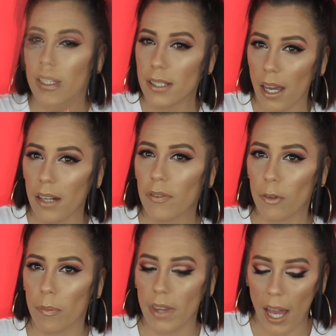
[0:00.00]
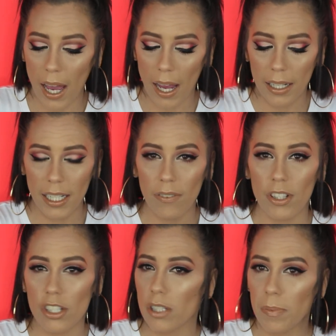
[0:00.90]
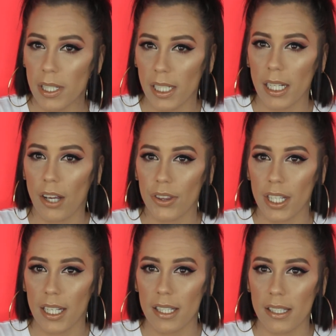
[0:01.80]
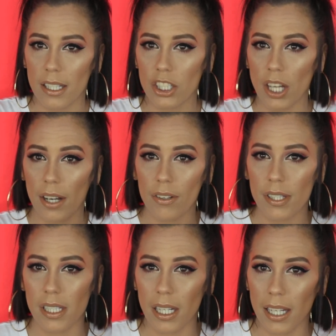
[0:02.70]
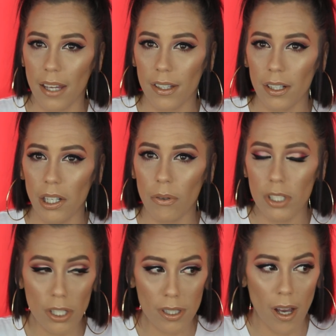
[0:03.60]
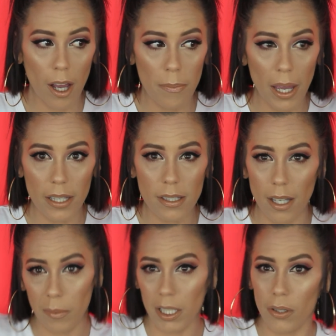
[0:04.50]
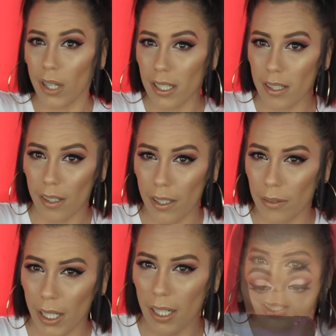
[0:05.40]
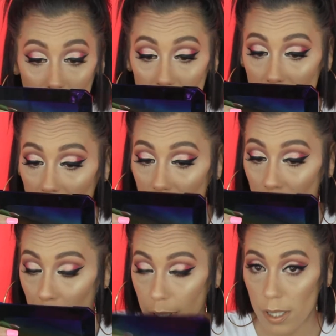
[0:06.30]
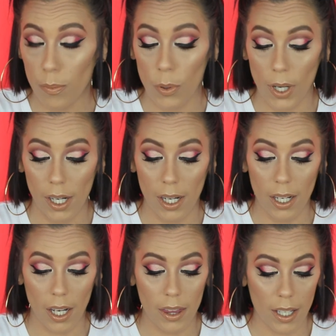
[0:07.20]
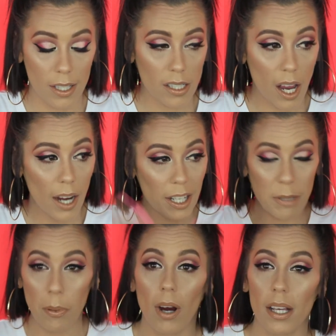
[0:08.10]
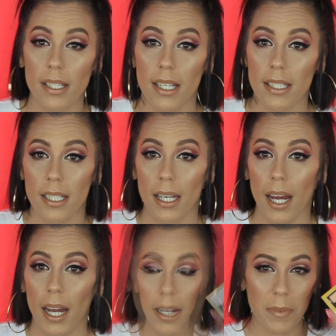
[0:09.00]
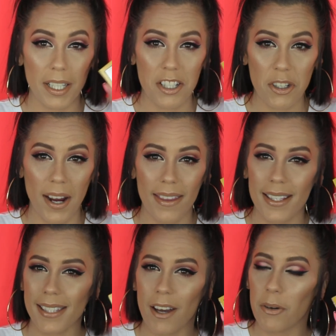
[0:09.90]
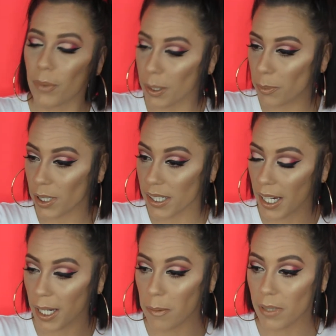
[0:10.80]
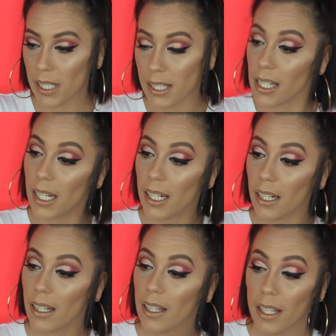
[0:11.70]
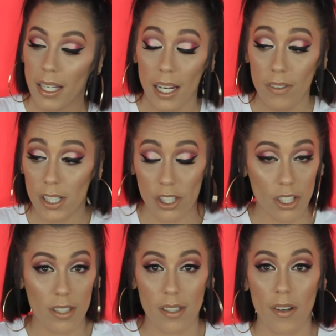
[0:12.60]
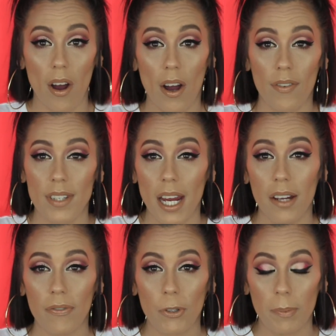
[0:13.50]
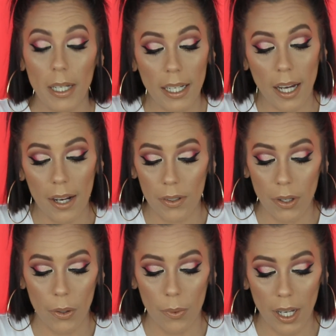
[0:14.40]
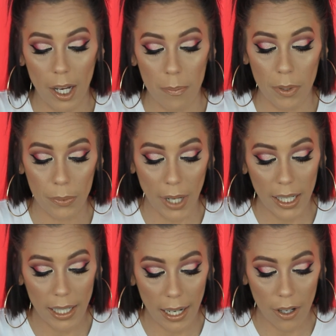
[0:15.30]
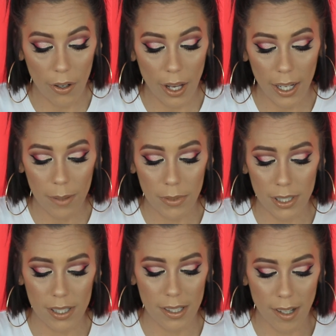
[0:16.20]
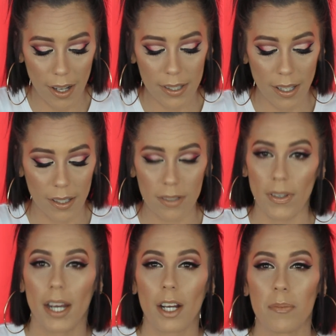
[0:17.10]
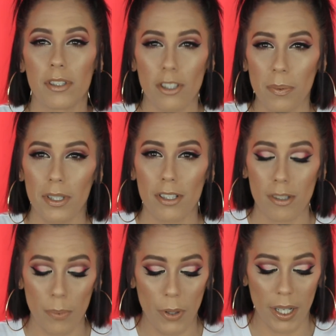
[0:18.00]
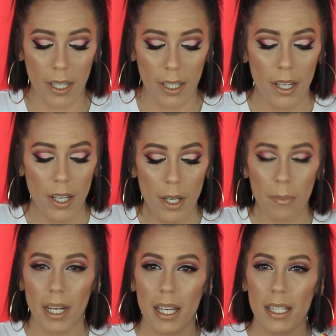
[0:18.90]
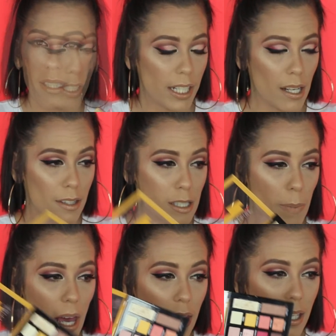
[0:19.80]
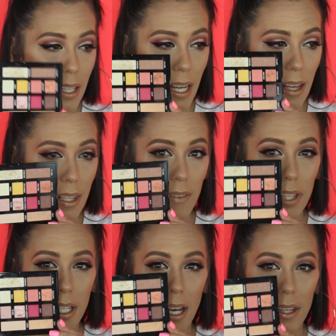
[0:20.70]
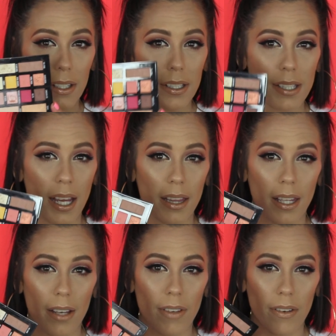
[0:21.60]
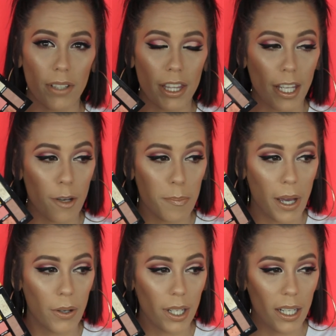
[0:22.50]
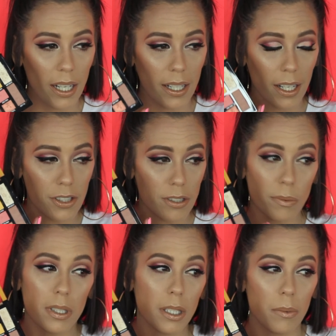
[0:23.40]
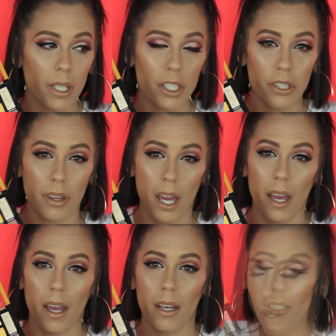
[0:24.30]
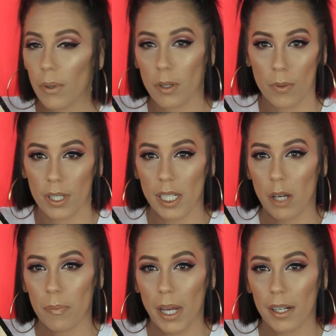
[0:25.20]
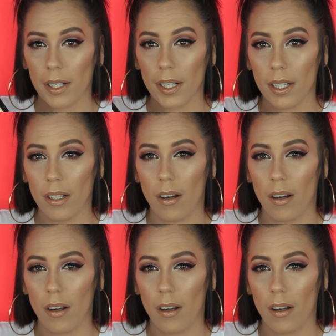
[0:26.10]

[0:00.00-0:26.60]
Aside from that, even just blending out these shadows together, it was just a hot mess. I mean, you guys saw it, right? I'm just like super disappointed in the entire process today. I'm gonna try this out one more time to see if it's just an off day for me, I don't know what, but right now I am just not satisfied. I'm super disappointed because looking at this palette, like I love the colors, I love everything about it, and I just really wish that they would have worked out better